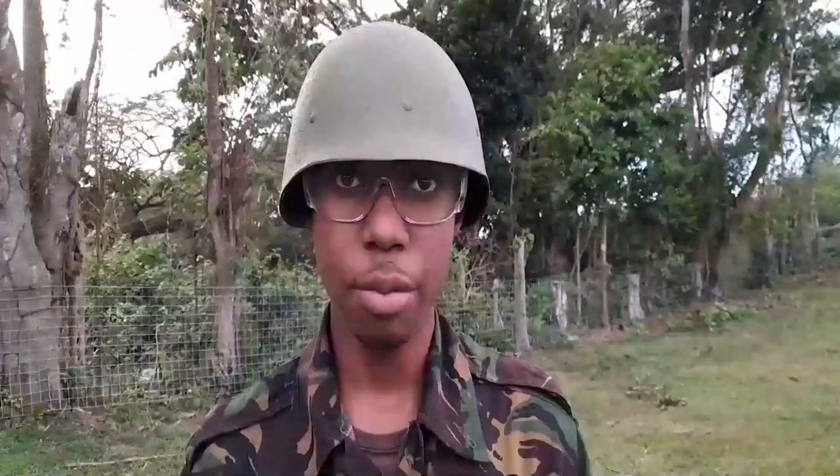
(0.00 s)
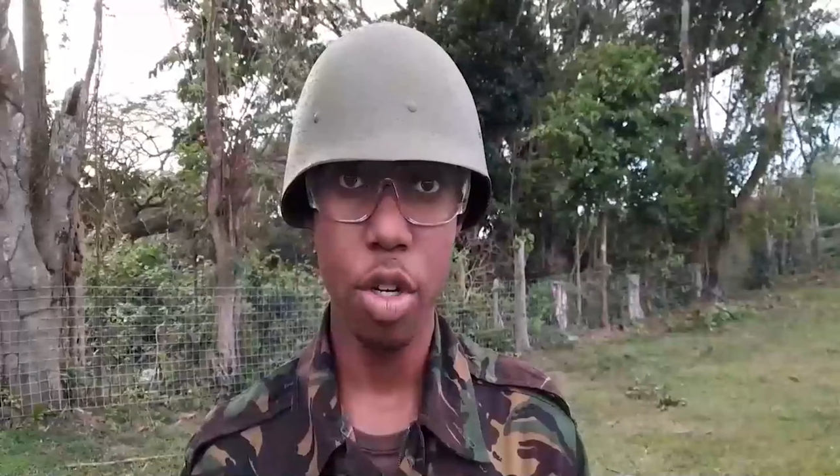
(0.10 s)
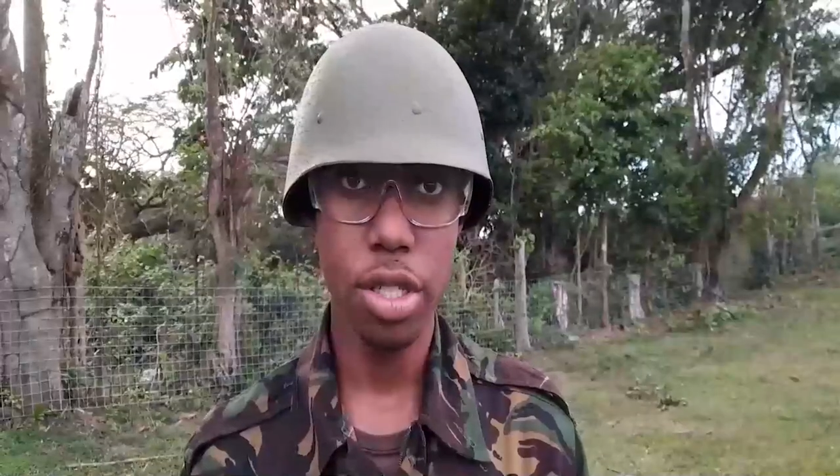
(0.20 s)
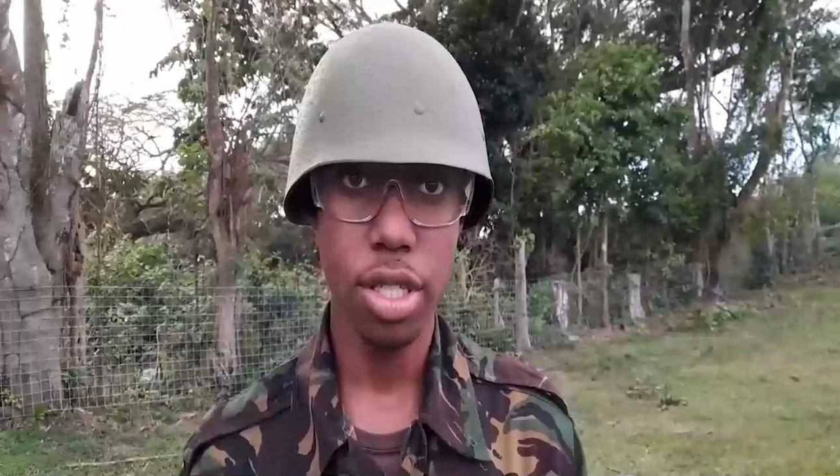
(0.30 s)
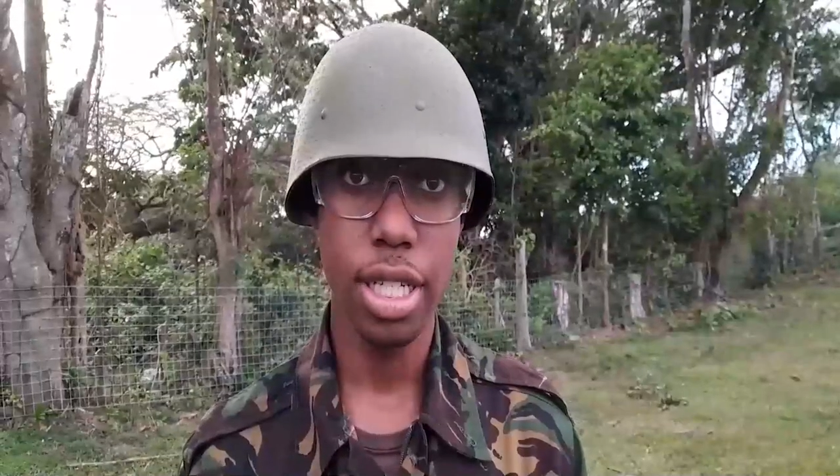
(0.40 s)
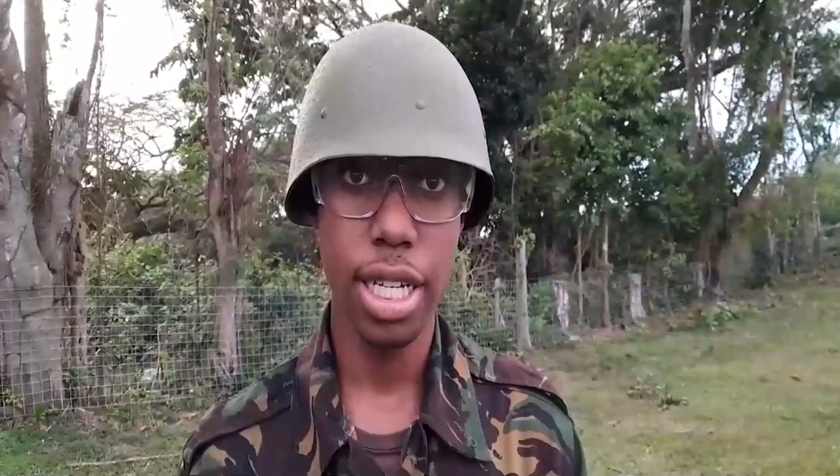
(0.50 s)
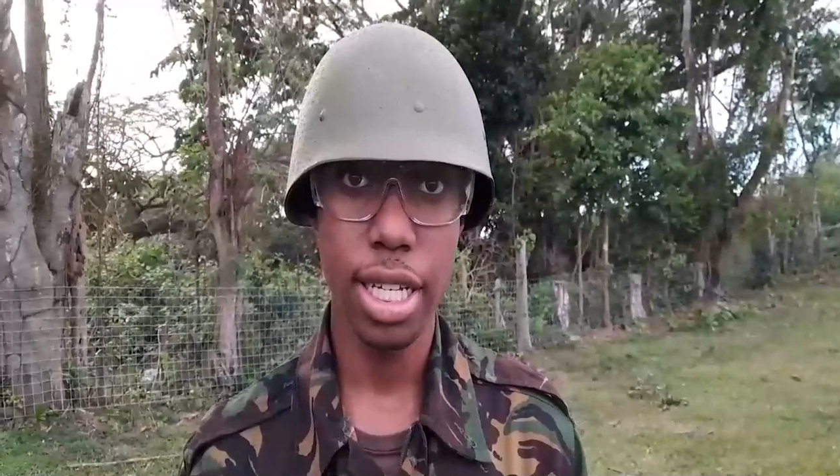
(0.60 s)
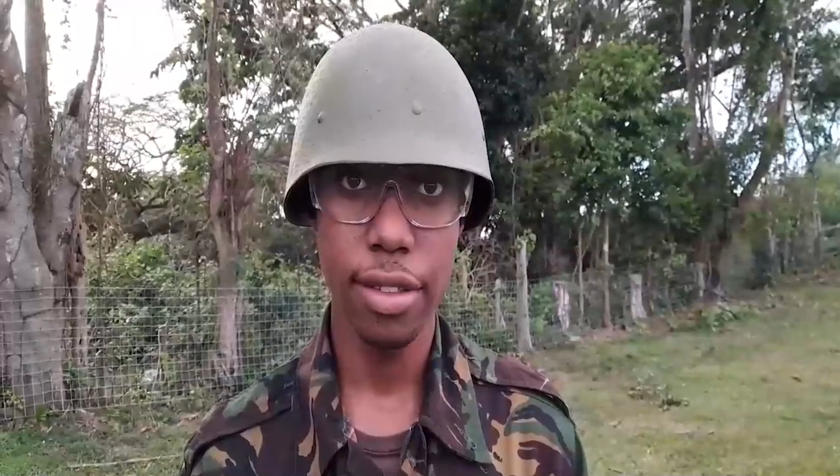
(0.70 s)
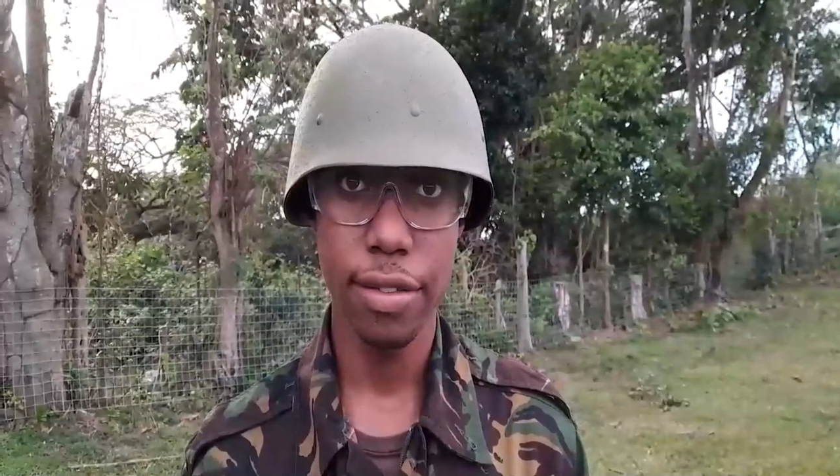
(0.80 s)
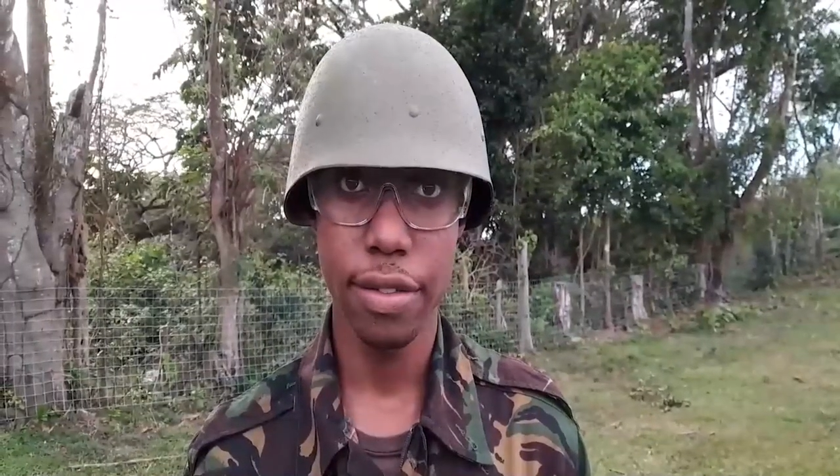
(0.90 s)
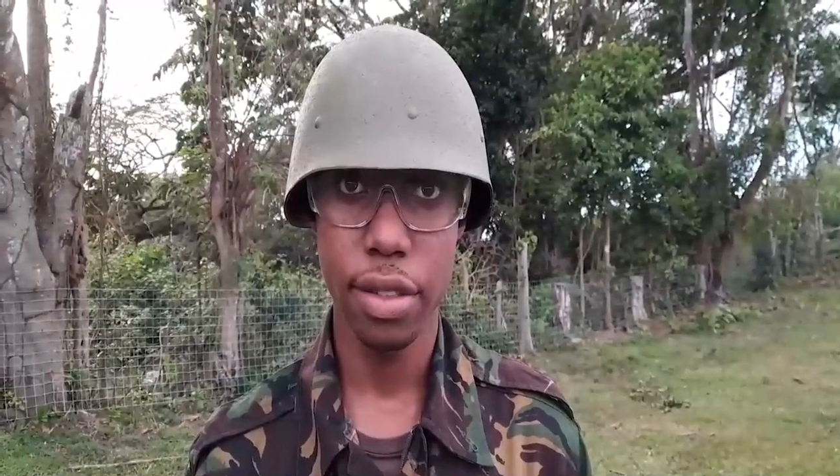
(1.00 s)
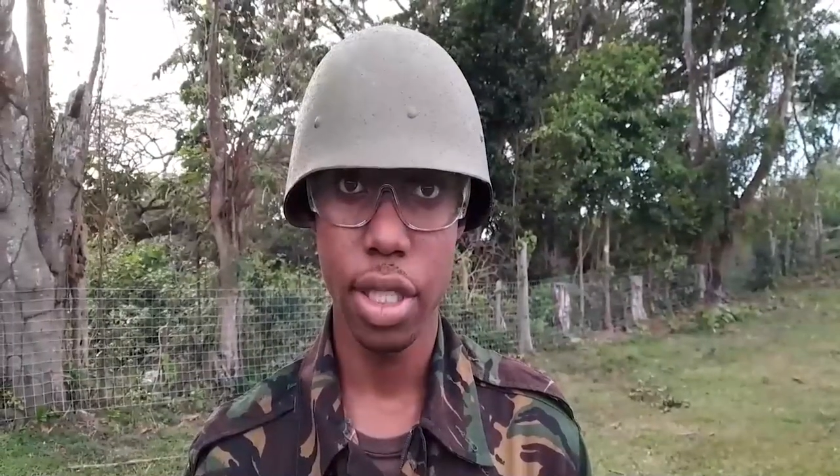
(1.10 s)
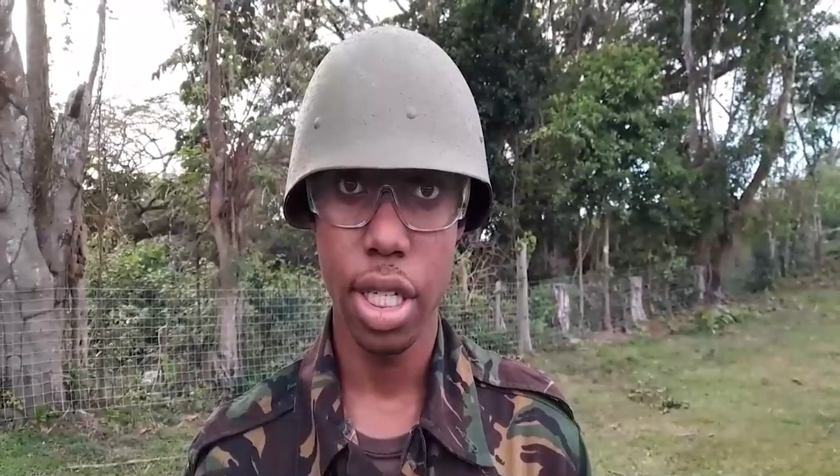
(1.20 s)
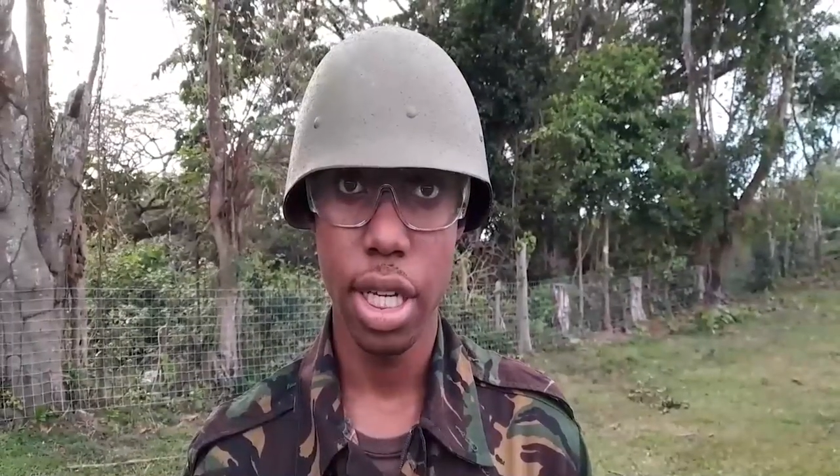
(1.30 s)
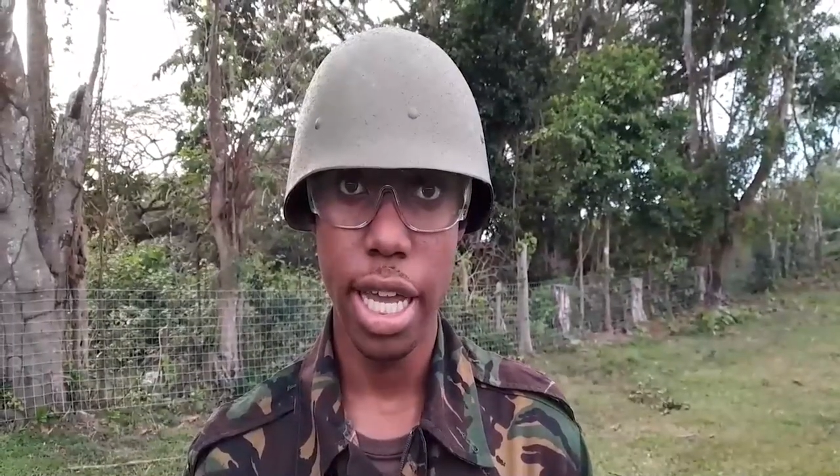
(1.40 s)
personal life
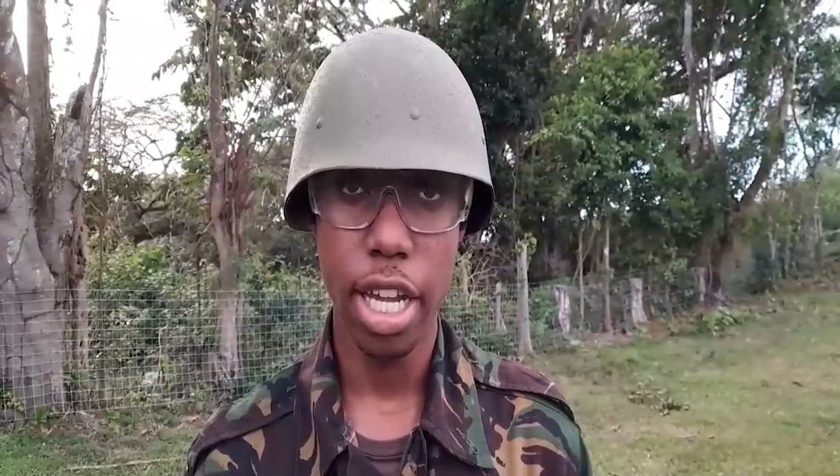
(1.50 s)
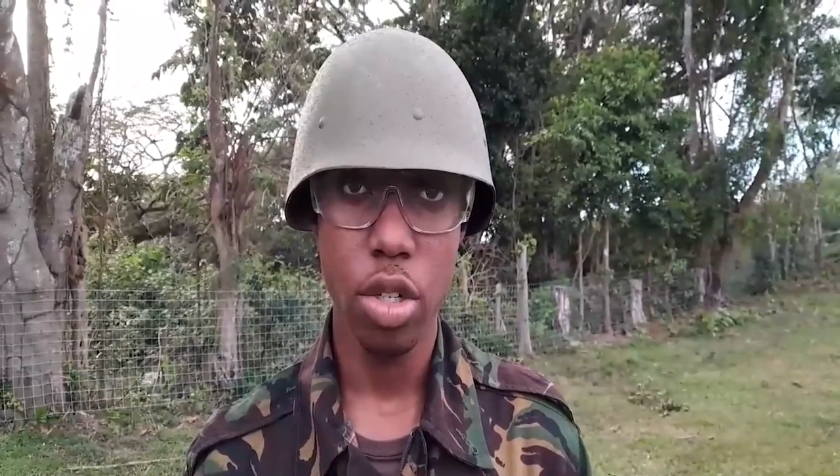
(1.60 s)
I